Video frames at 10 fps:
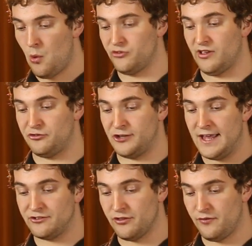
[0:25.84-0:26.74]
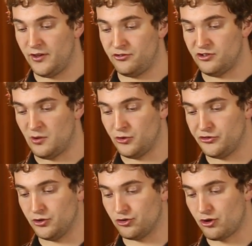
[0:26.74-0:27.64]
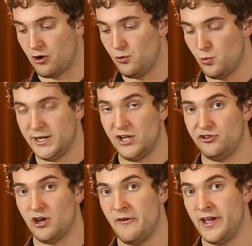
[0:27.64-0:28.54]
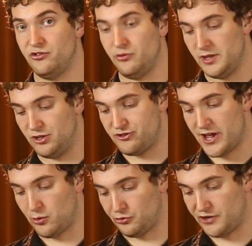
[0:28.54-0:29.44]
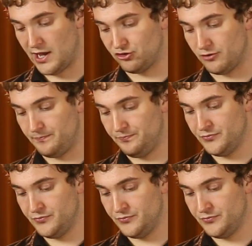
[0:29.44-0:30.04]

Once I've selected the fixtures I want to control we need to go into the channel section.